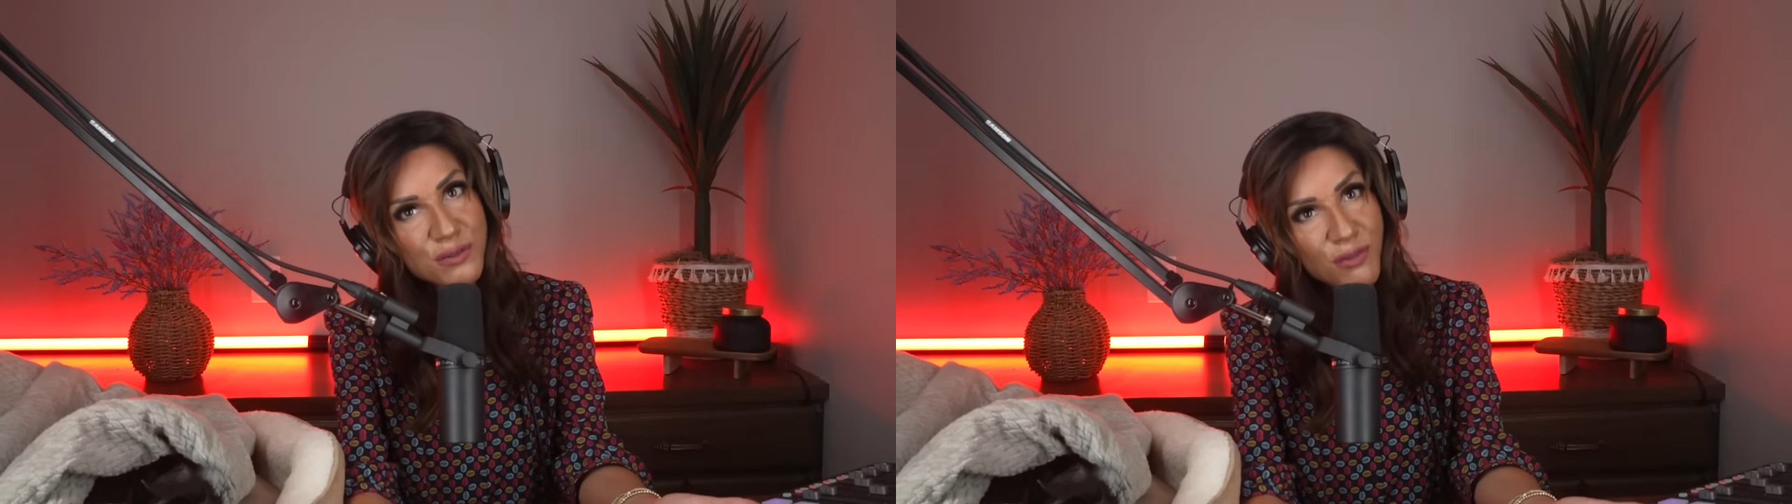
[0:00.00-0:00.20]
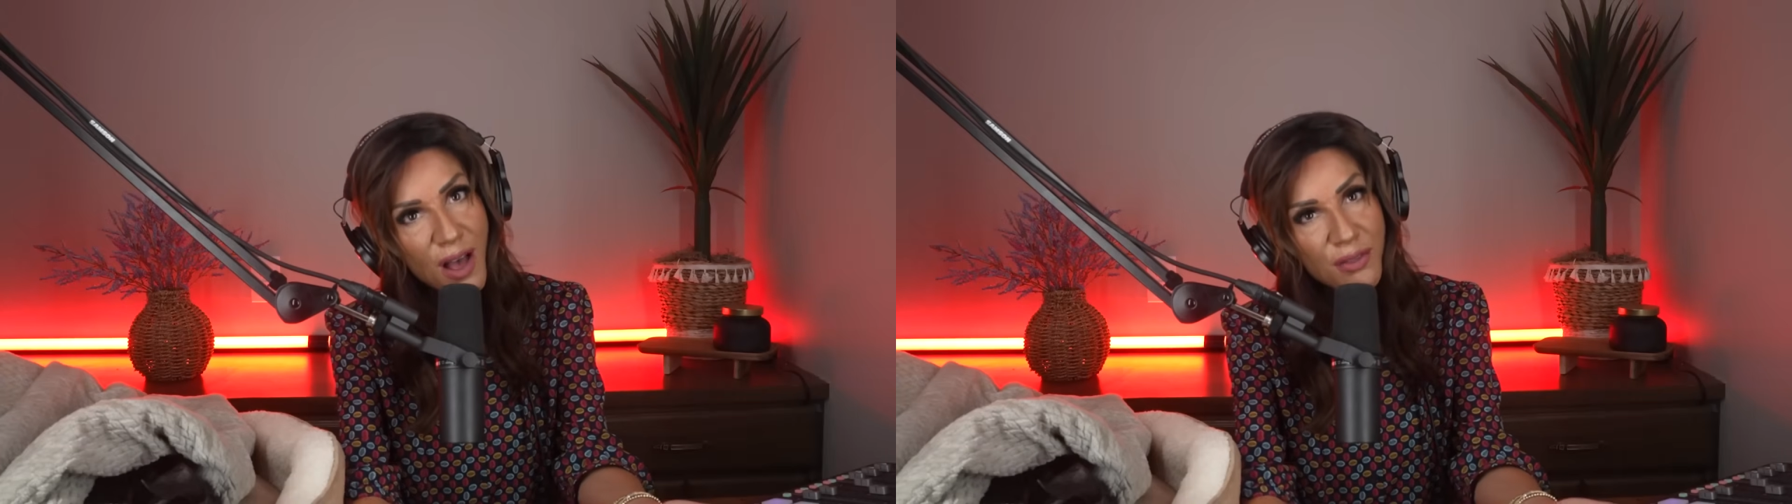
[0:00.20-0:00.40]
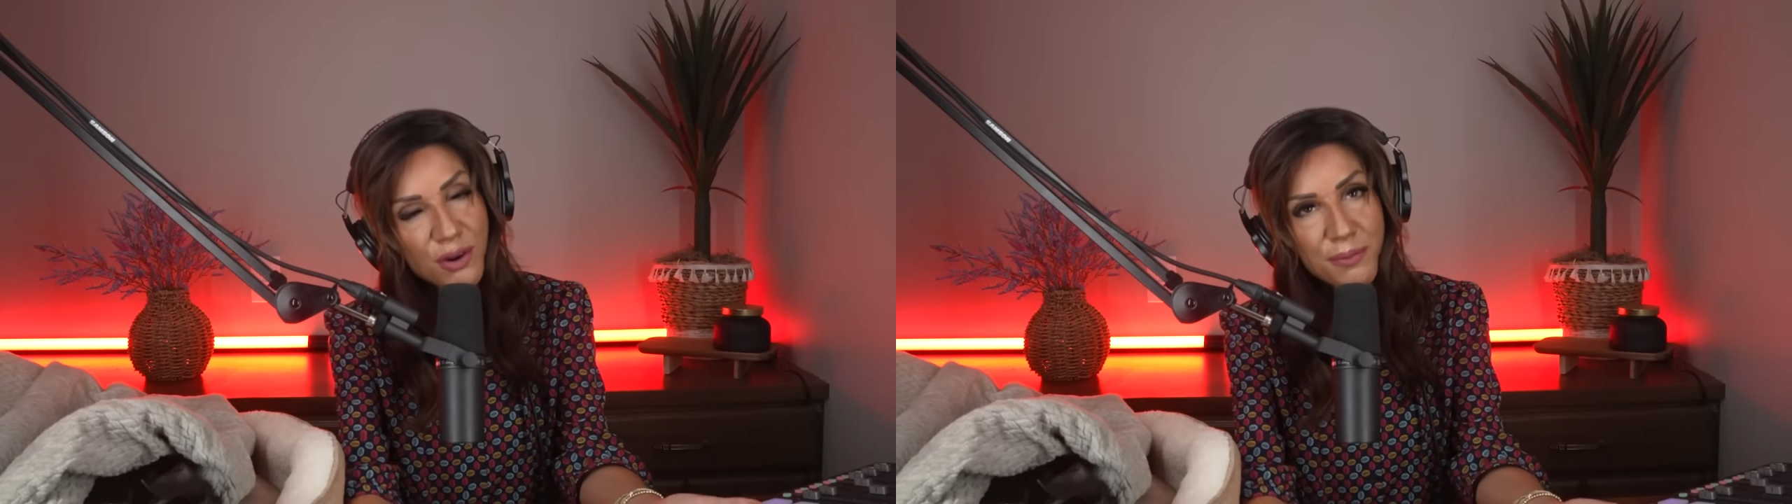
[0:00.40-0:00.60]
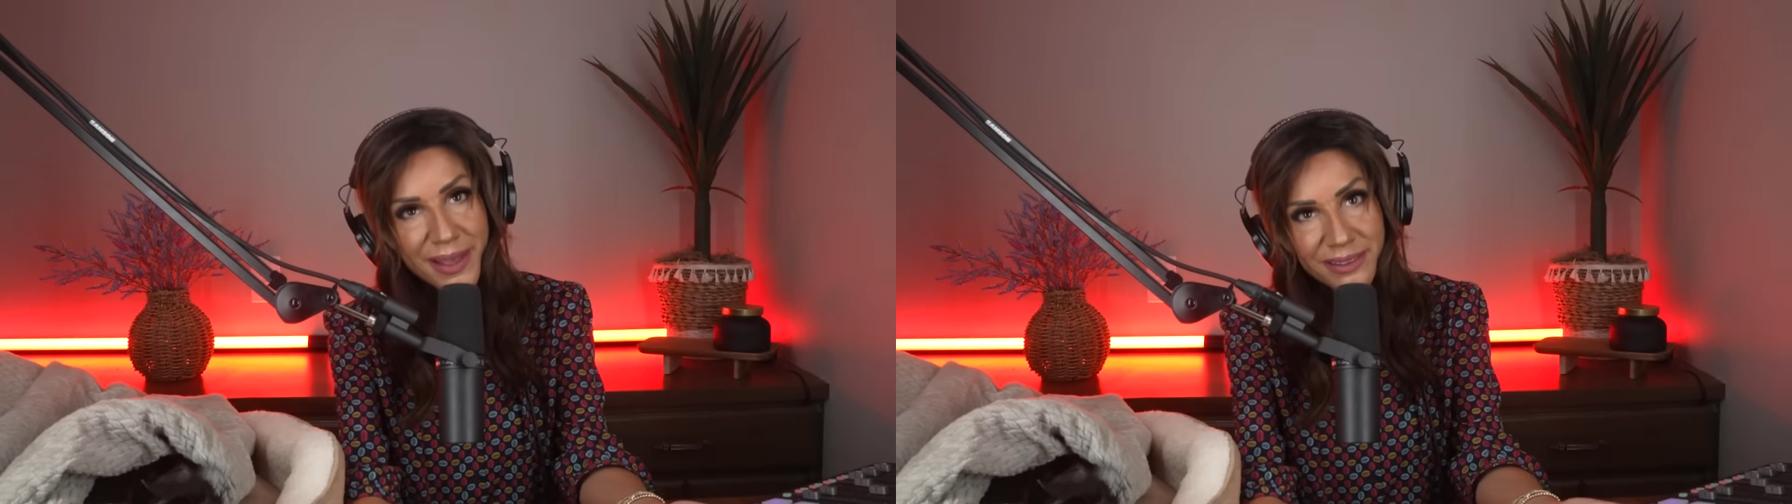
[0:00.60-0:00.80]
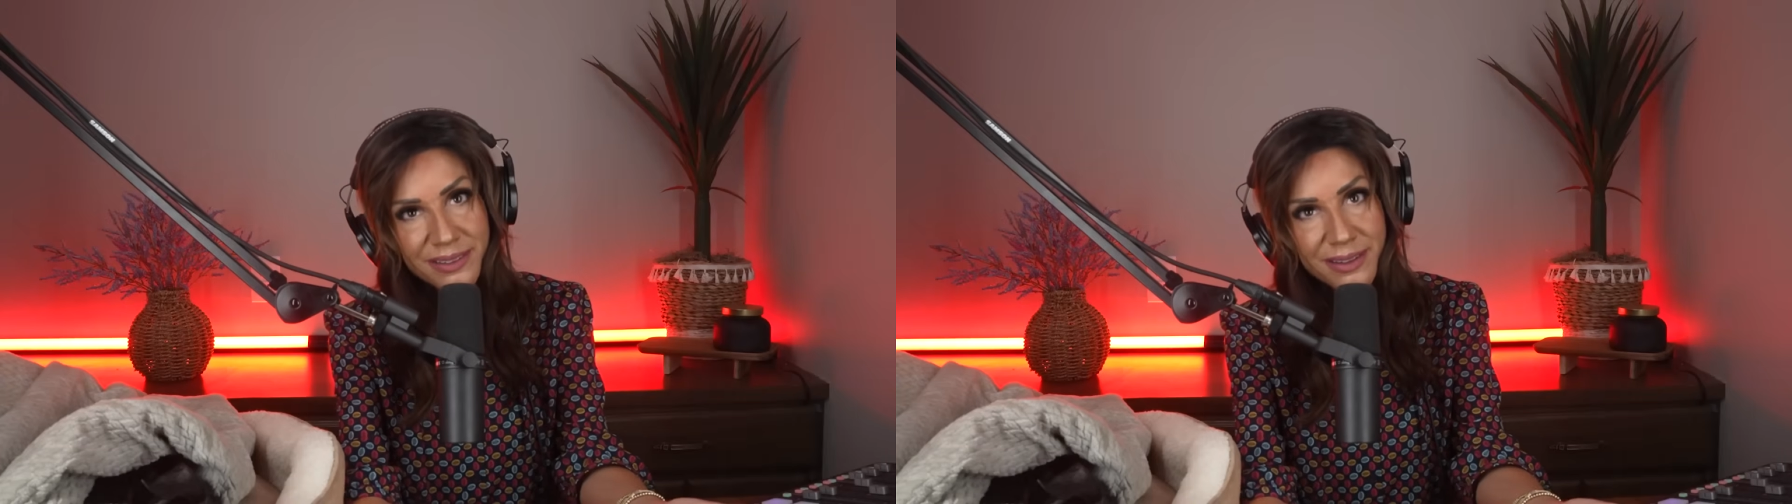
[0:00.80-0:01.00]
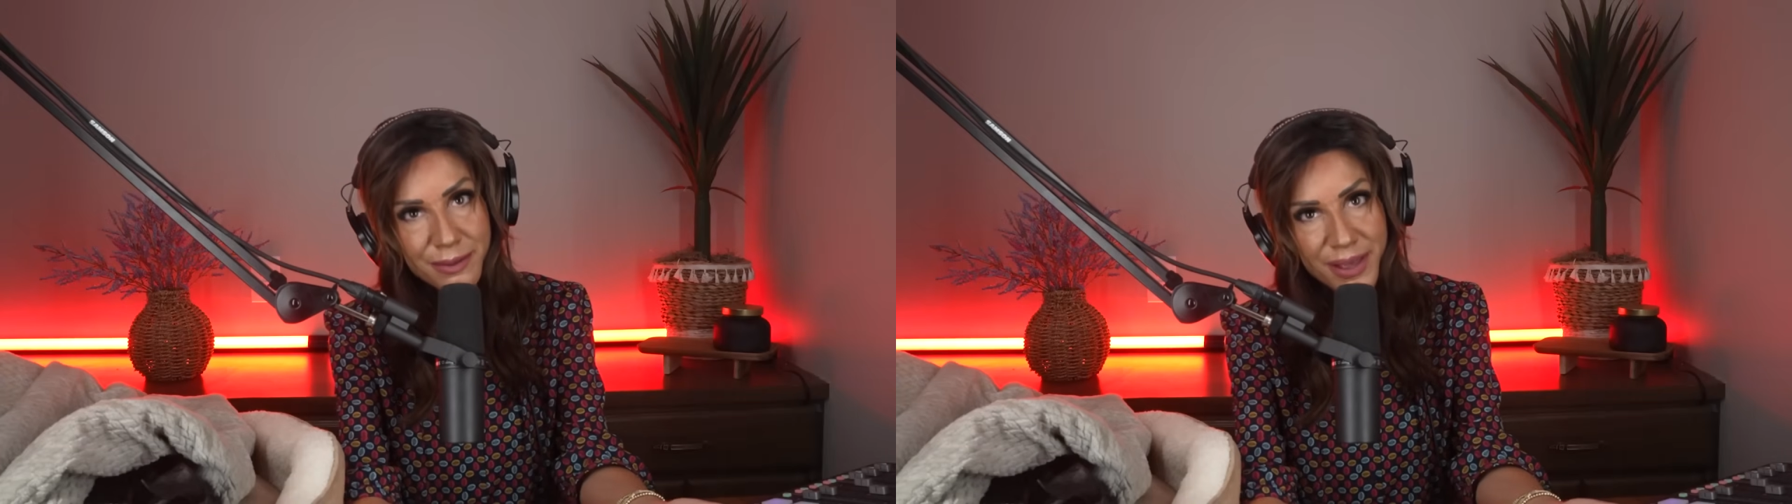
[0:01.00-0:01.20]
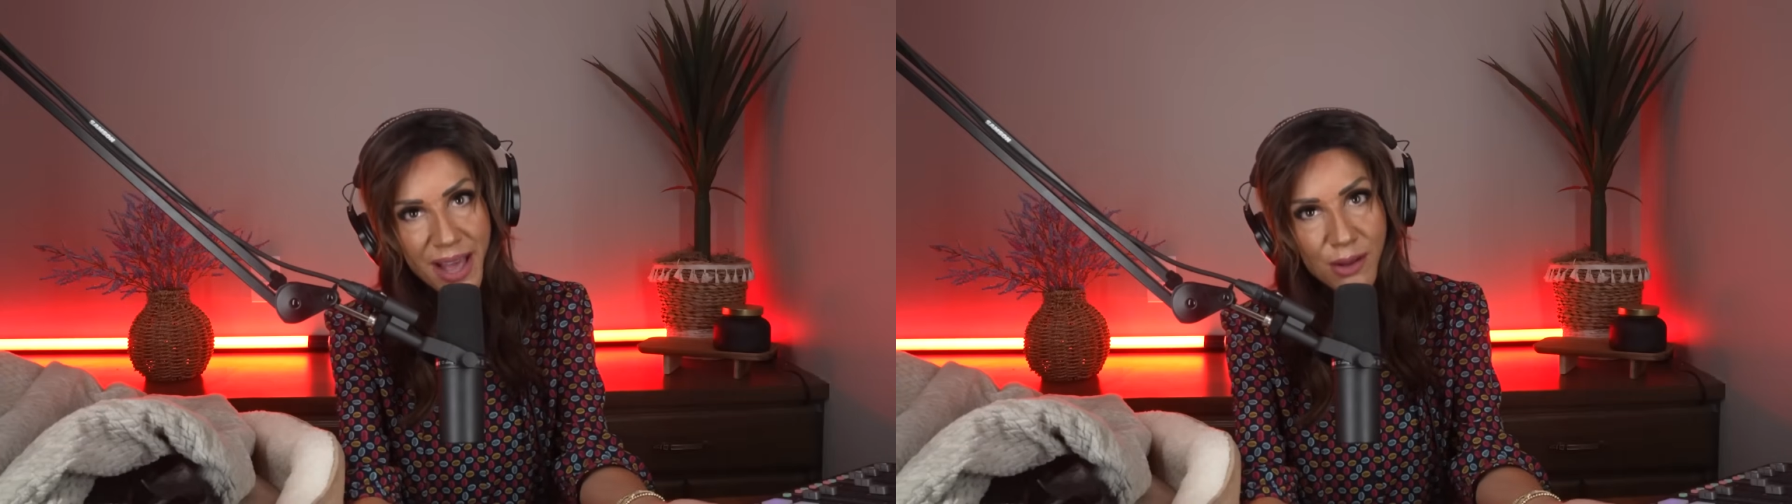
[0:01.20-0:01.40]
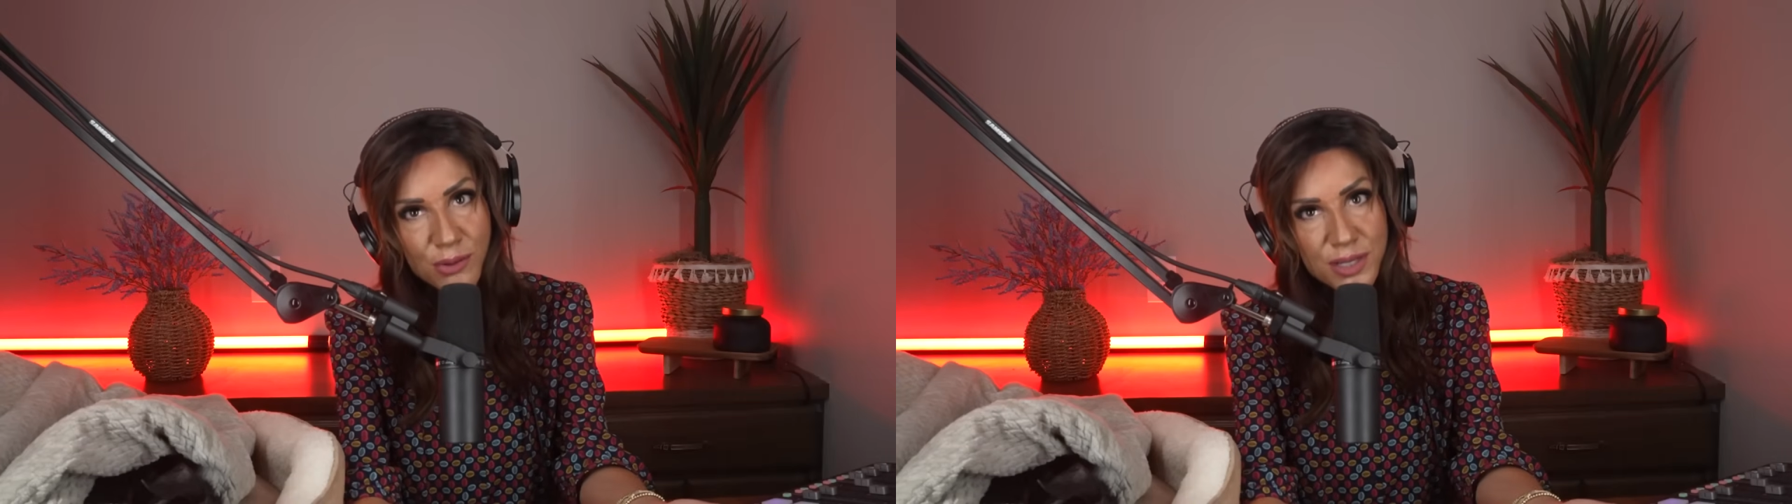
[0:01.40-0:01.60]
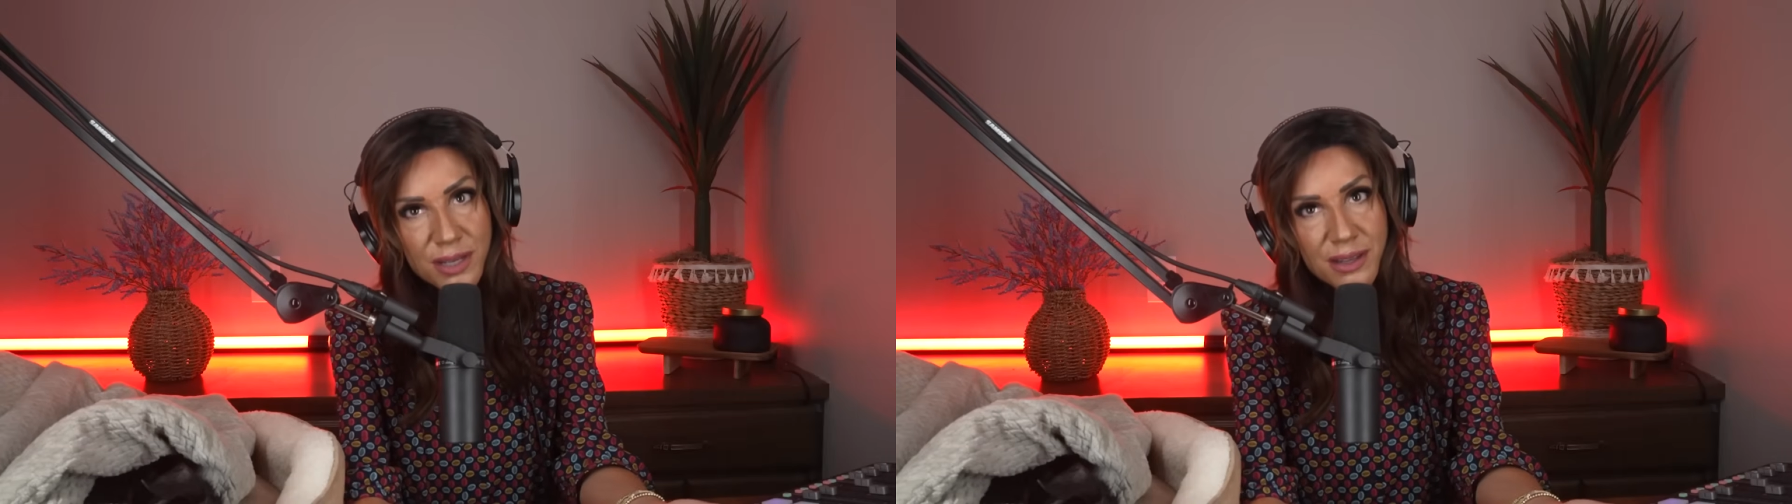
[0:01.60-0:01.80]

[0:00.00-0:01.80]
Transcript: father bailed him out,